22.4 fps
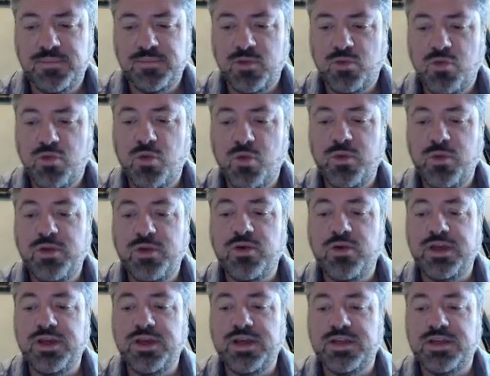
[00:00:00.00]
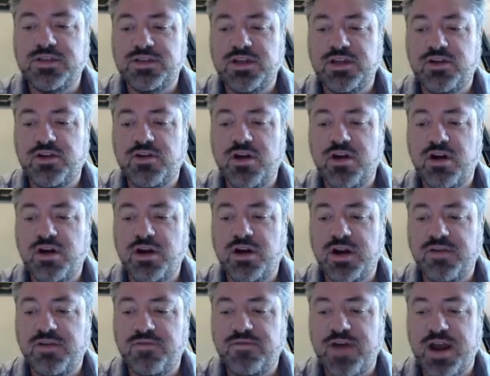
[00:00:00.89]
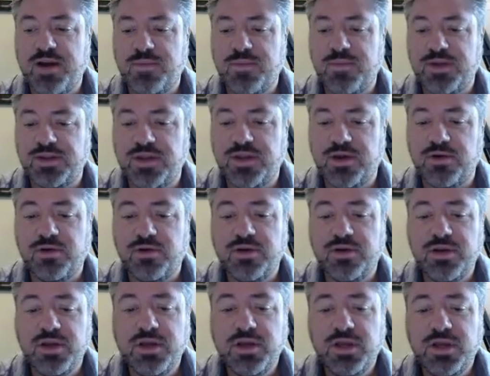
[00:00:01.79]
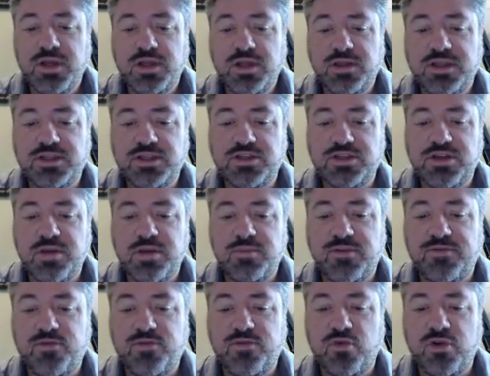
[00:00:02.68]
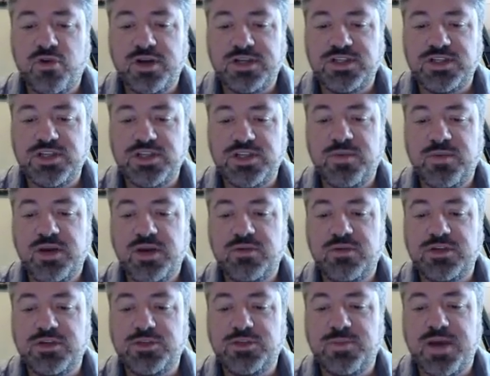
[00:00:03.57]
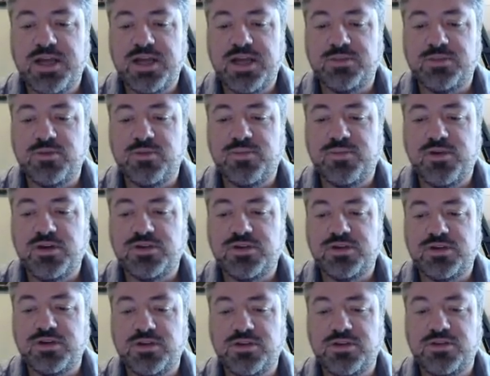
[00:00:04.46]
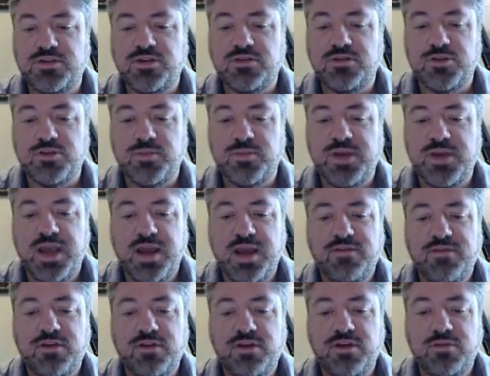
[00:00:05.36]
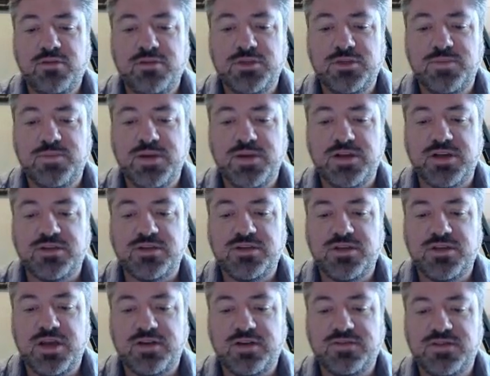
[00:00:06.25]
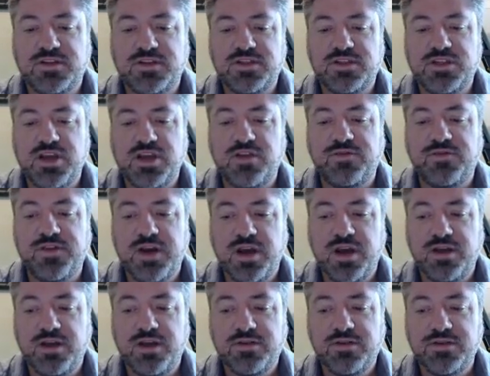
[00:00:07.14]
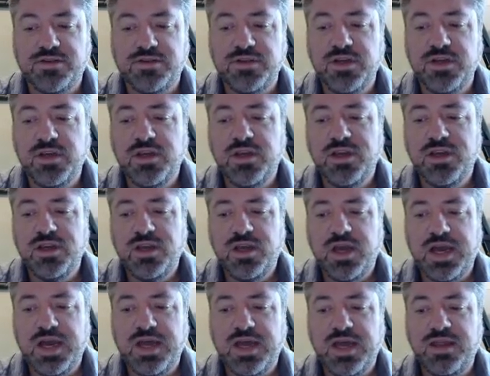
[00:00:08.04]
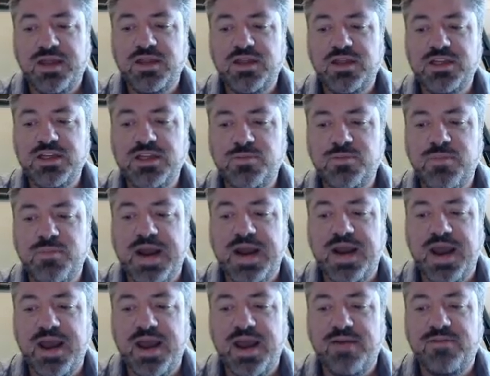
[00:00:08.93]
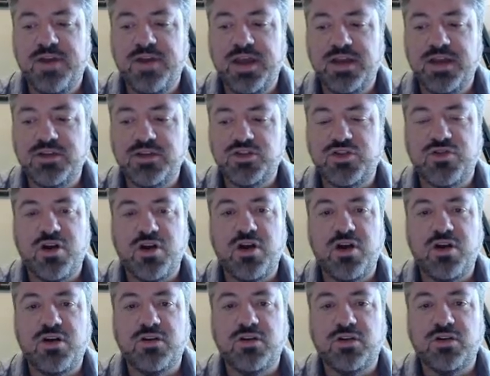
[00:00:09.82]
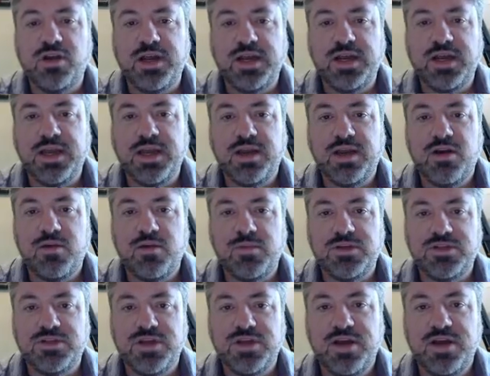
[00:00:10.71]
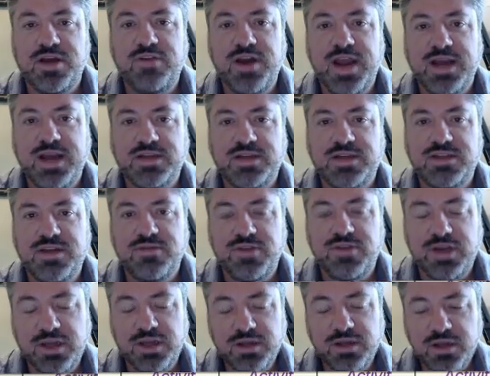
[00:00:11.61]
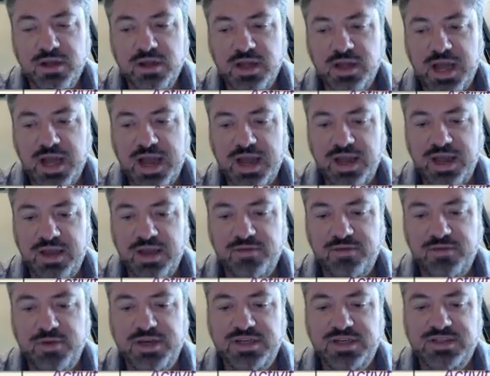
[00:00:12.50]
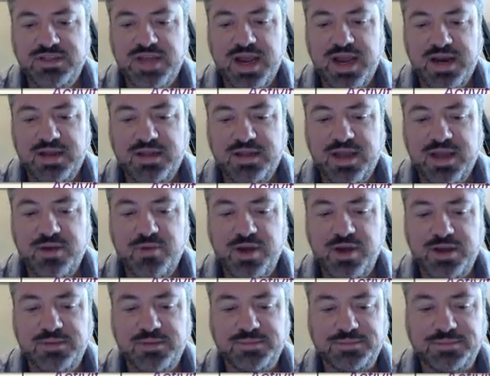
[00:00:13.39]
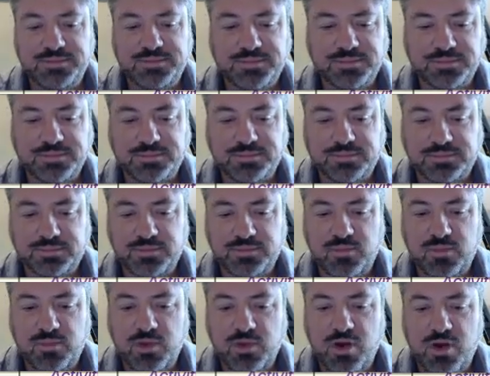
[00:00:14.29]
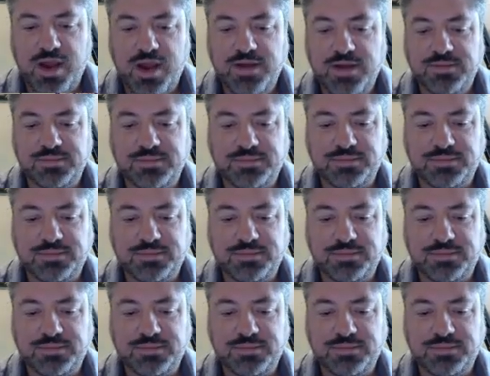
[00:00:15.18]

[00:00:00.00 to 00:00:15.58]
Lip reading: When we really consider our environment though, this number 4, exhibiting responsible personal and social behavior that respects self and others, this might have a stronger link in almost every activity if we design it that way. All right.